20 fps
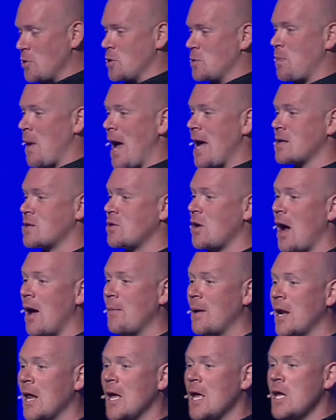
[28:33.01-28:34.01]
as pastor, I
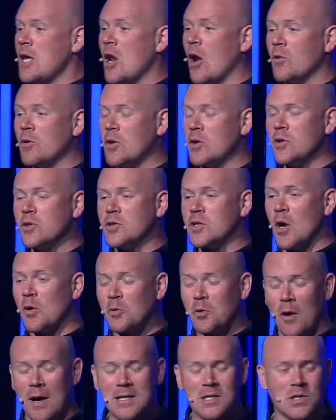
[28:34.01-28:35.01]
mean, you know, you're so
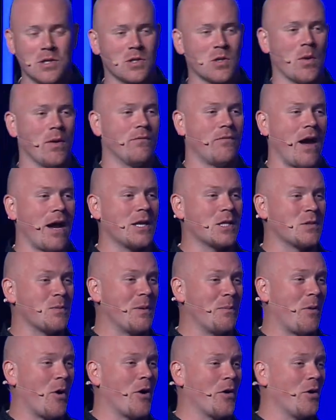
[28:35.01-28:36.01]
gracious to invite us to be
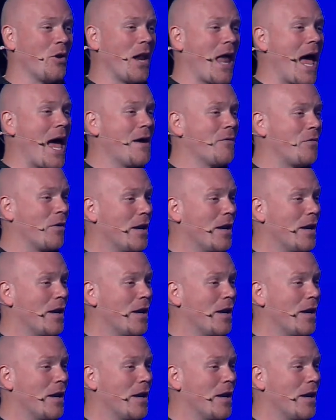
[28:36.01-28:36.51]
part of your life.